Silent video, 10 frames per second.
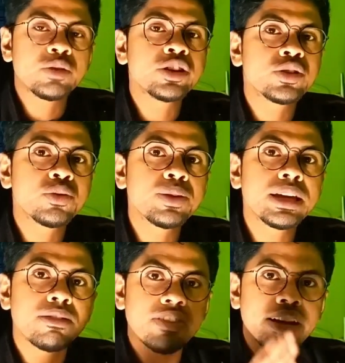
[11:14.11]
you need to
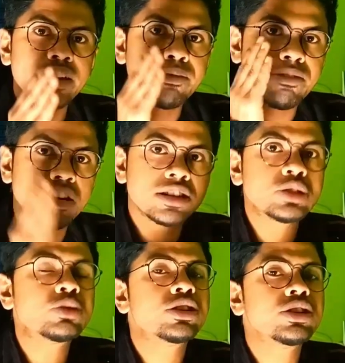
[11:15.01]
be very
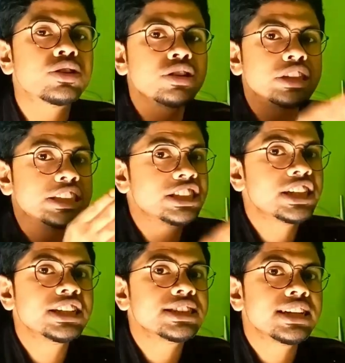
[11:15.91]
versed with your
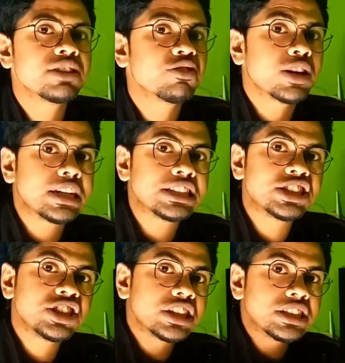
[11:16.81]
digital design if you are
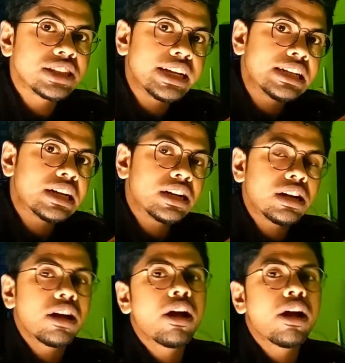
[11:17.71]
digital designer,